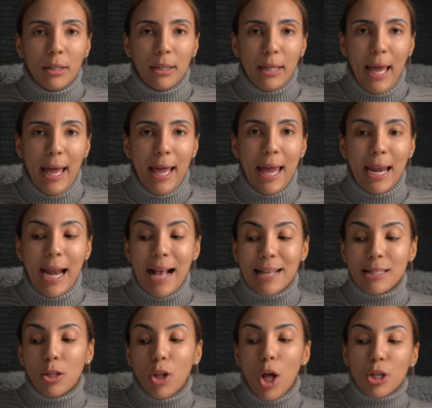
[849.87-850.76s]
Okay. And it
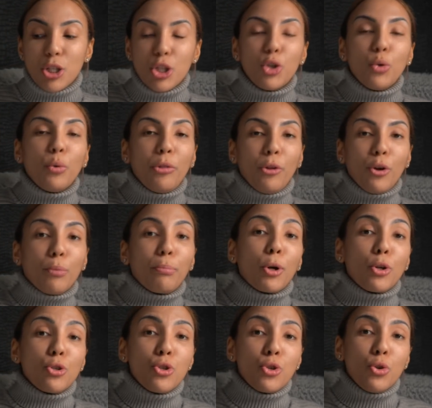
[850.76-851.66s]
has a lot to do with your
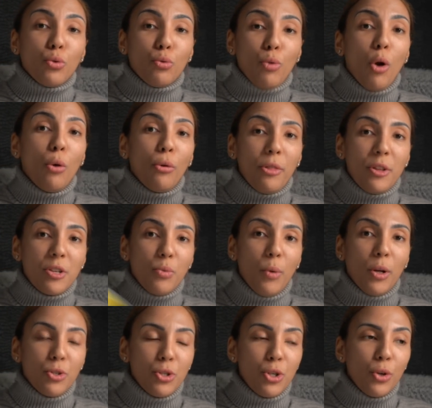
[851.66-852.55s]
personal growth as
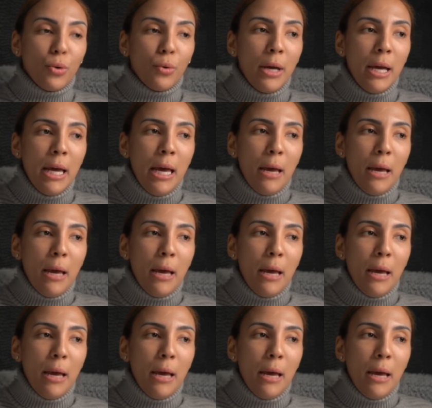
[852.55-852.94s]
well too,